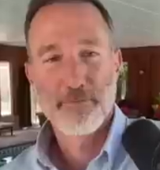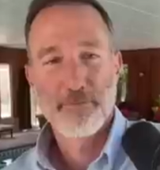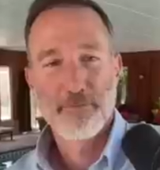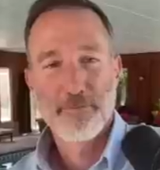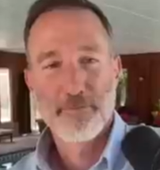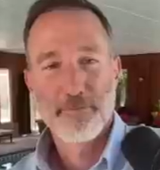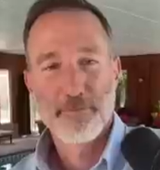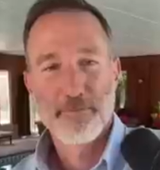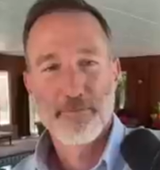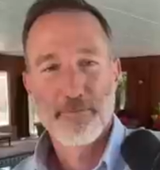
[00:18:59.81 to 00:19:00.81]

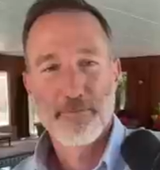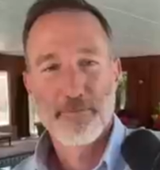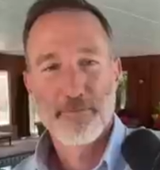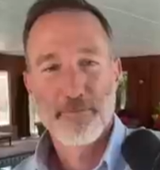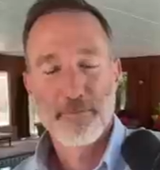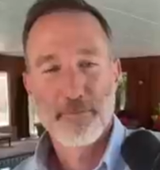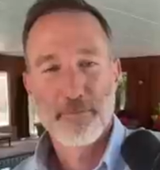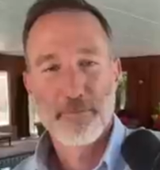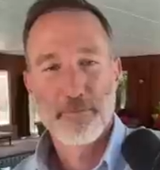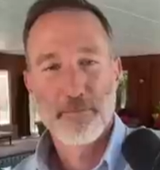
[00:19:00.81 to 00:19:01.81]

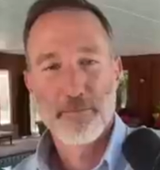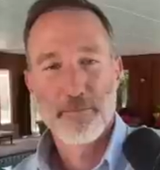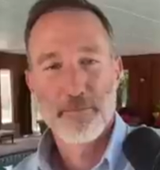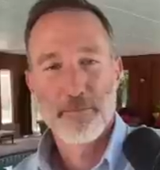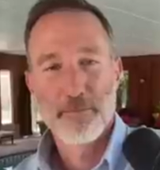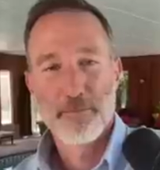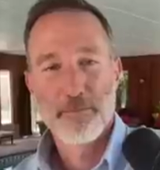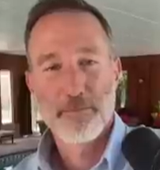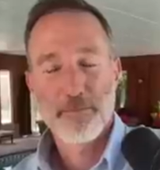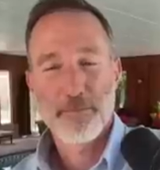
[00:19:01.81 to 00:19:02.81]

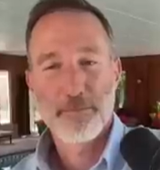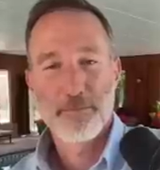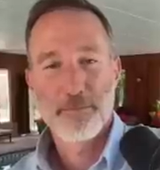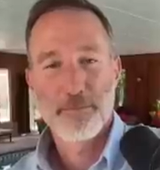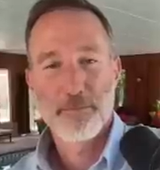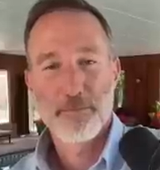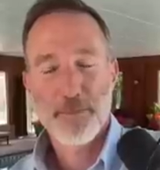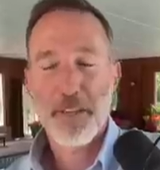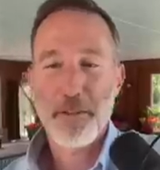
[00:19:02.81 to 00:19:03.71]
(silent)